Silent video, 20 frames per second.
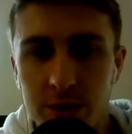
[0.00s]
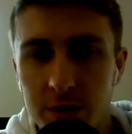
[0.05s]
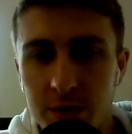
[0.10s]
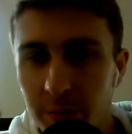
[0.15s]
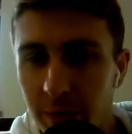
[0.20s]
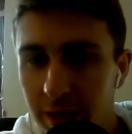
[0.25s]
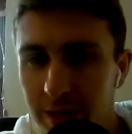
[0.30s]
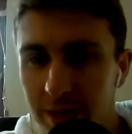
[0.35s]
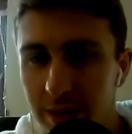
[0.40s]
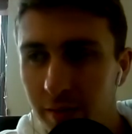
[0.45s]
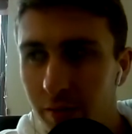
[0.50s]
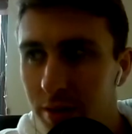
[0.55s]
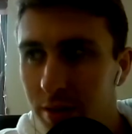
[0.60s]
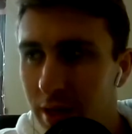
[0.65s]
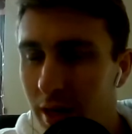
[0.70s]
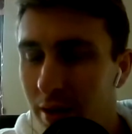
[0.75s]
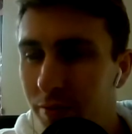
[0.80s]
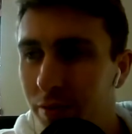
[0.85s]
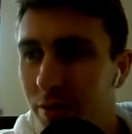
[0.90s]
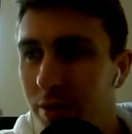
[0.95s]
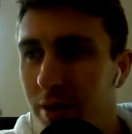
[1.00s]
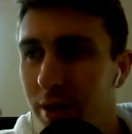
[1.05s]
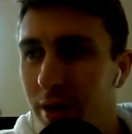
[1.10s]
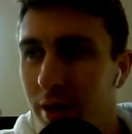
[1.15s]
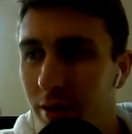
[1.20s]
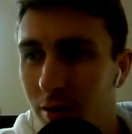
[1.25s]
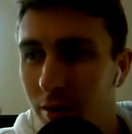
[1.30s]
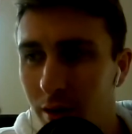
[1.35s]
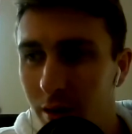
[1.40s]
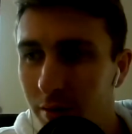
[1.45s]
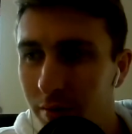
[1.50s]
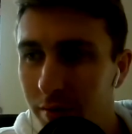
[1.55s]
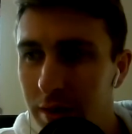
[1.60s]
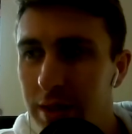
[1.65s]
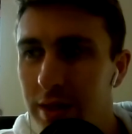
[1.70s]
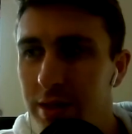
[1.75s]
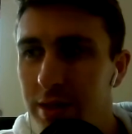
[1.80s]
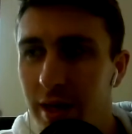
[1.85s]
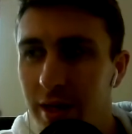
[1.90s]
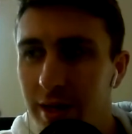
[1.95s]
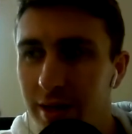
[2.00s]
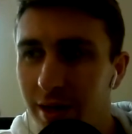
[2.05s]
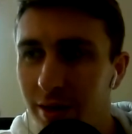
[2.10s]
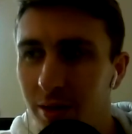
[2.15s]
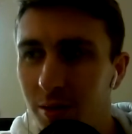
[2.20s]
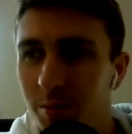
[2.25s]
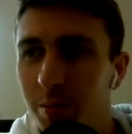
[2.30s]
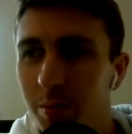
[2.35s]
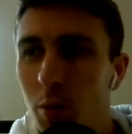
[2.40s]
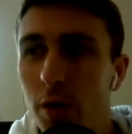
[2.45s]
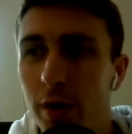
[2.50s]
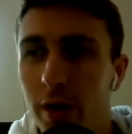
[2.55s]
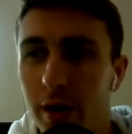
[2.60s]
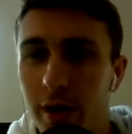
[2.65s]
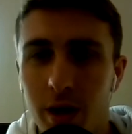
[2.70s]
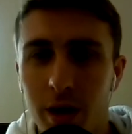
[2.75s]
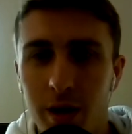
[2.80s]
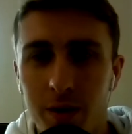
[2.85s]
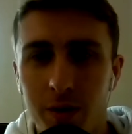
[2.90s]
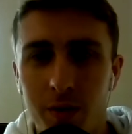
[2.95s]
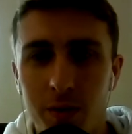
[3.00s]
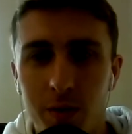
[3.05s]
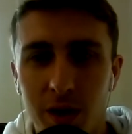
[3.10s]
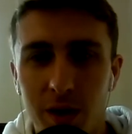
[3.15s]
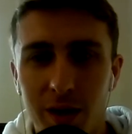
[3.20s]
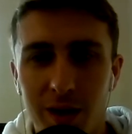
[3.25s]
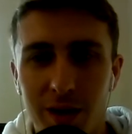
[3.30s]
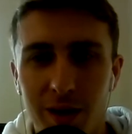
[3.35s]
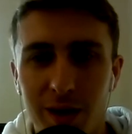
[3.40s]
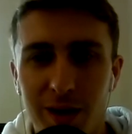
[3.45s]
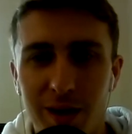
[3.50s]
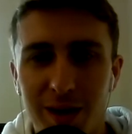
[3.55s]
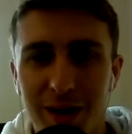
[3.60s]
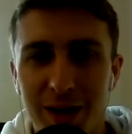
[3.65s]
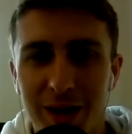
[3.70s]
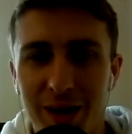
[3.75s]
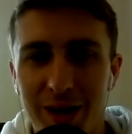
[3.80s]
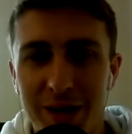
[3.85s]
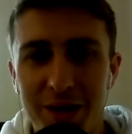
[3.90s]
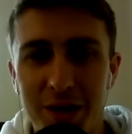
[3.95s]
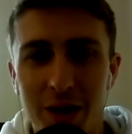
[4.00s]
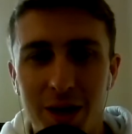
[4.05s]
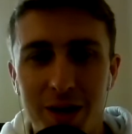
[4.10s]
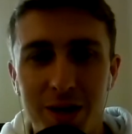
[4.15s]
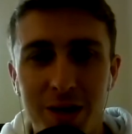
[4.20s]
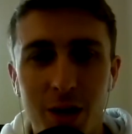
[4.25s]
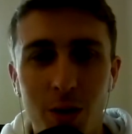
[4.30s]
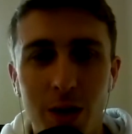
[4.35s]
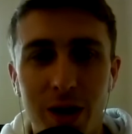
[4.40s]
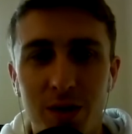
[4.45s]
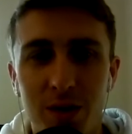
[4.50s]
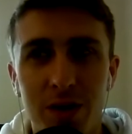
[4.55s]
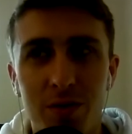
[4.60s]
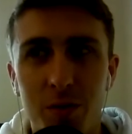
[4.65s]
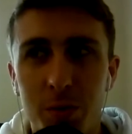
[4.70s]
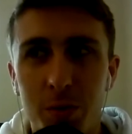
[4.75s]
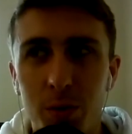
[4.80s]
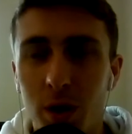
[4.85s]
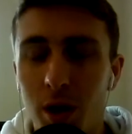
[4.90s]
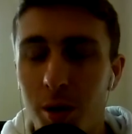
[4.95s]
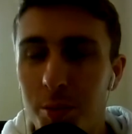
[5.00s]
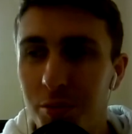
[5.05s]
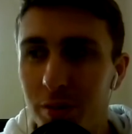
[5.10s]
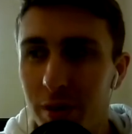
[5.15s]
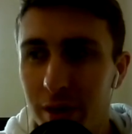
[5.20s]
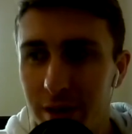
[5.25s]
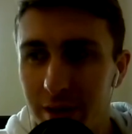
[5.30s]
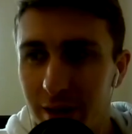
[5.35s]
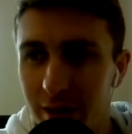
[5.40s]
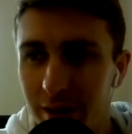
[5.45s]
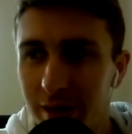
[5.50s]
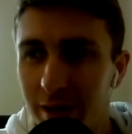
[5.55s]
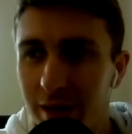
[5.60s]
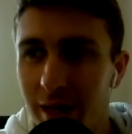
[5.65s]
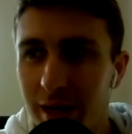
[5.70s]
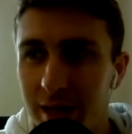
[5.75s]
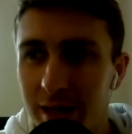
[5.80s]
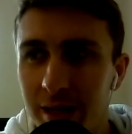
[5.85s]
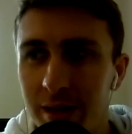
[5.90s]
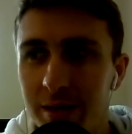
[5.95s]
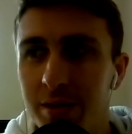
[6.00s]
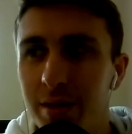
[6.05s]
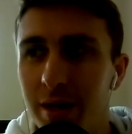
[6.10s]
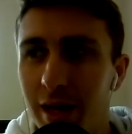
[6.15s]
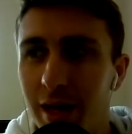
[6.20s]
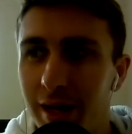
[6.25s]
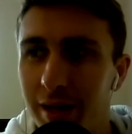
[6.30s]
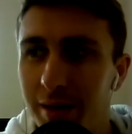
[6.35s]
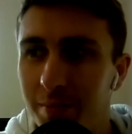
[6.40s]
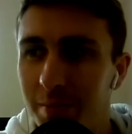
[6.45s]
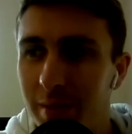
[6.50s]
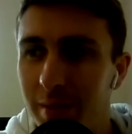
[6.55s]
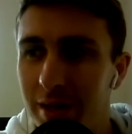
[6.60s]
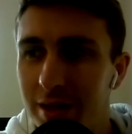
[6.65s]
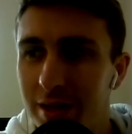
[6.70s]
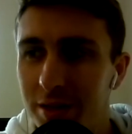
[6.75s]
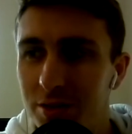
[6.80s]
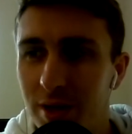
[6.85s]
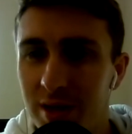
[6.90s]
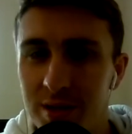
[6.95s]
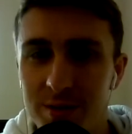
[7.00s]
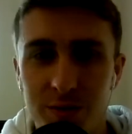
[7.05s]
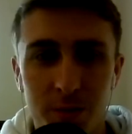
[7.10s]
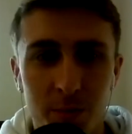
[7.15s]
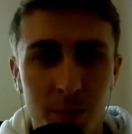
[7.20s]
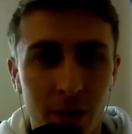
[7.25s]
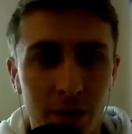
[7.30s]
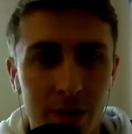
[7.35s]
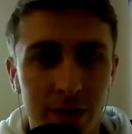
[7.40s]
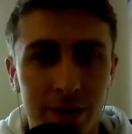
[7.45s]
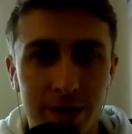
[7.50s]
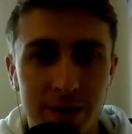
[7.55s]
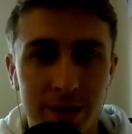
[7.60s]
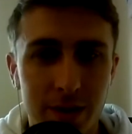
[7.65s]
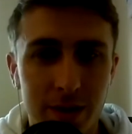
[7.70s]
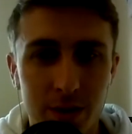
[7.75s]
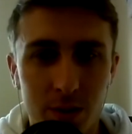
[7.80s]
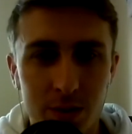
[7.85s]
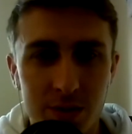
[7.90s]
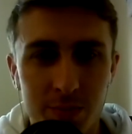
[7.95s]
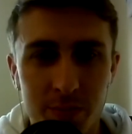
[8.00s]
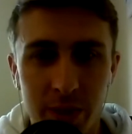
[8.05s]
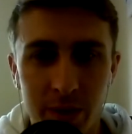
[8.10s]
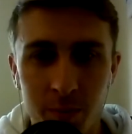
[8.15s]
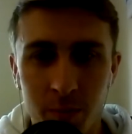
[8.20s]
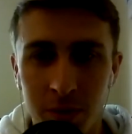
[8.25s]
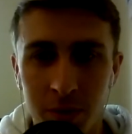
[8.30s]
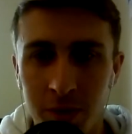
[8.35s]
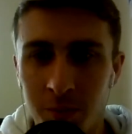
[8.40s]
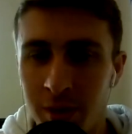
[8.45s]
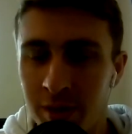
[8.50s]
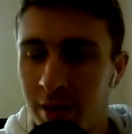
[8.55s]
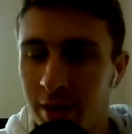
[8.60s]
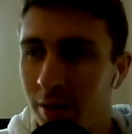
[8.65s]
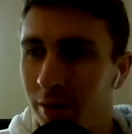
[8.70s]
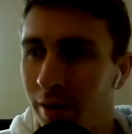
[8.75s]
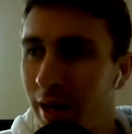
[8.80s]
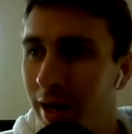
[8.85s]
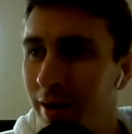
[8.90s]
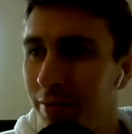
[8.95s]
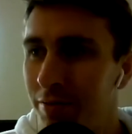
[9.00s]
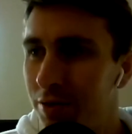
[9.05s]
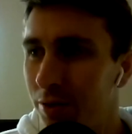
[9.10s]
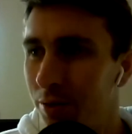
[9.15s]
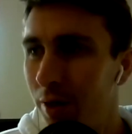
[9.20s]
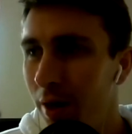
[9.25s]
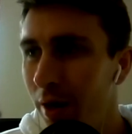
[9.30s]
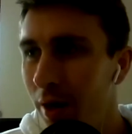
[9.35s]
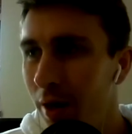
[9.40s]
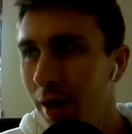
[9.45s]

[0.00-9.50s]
to play devil's advocate here, I obviously take that on board. I know how Liverpool operate their canny in the transfer market, and they don't spend money when they don't have to.